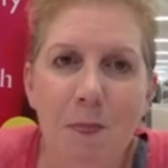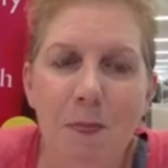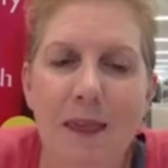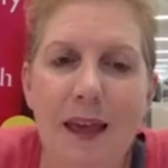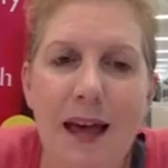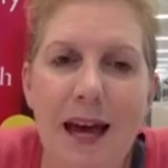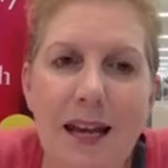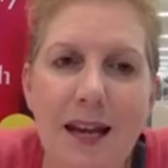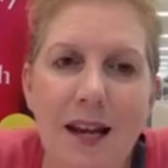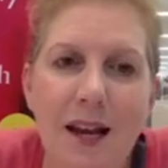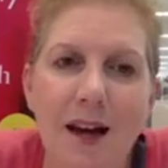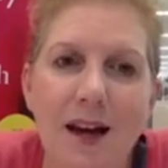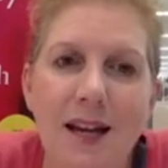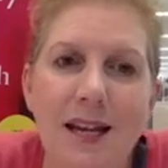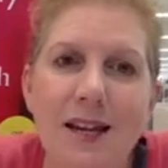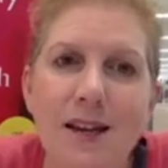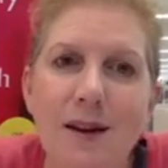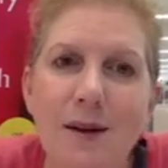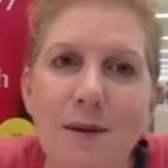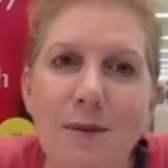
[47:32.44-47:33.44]

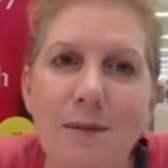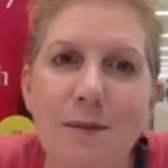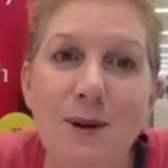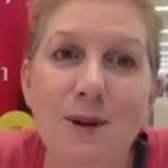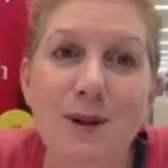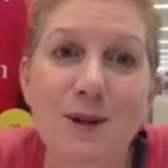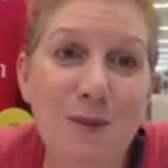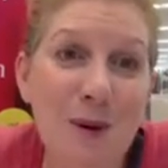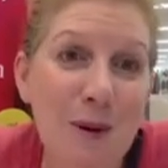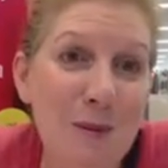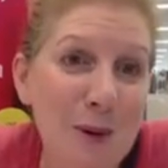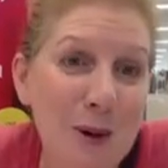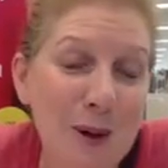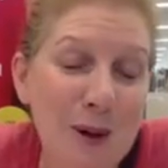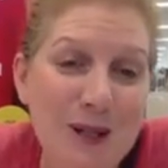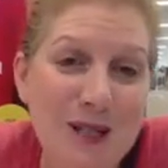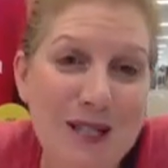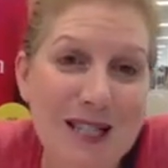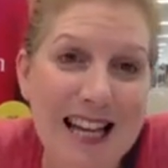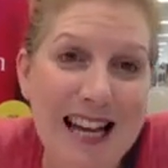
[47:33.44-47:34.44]
like most of my
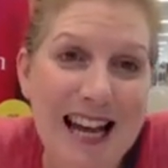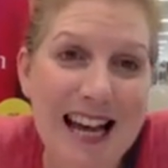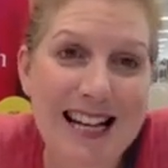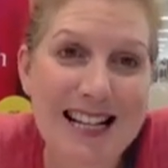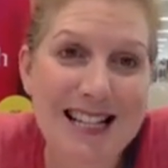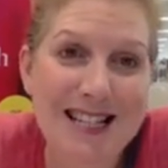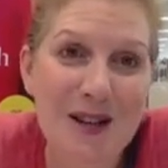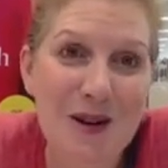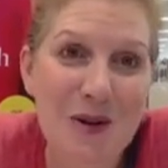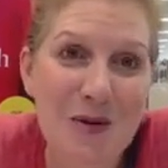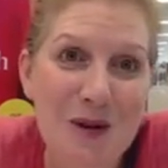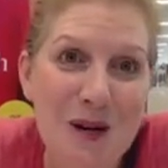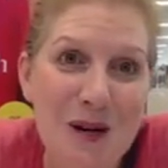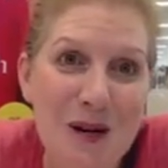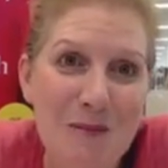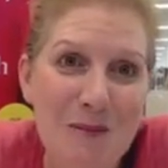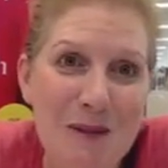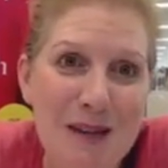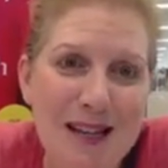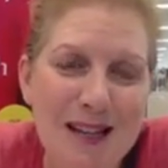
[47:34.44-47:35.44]
books, it has a really
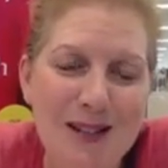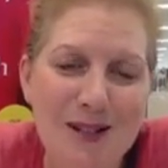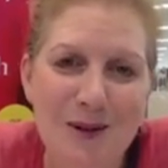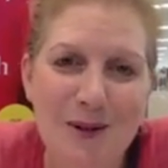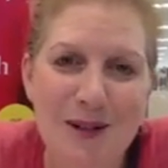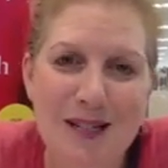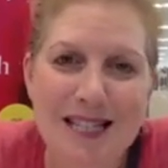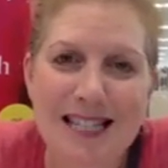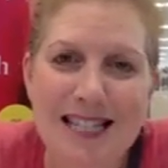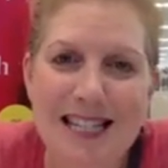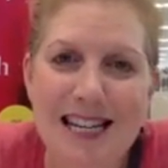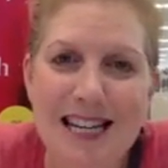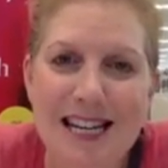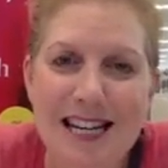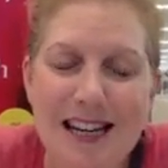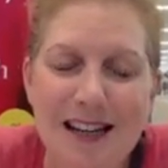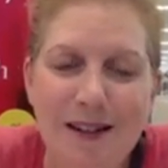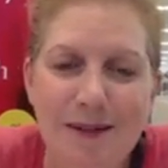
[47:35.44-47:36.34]
big twist in it.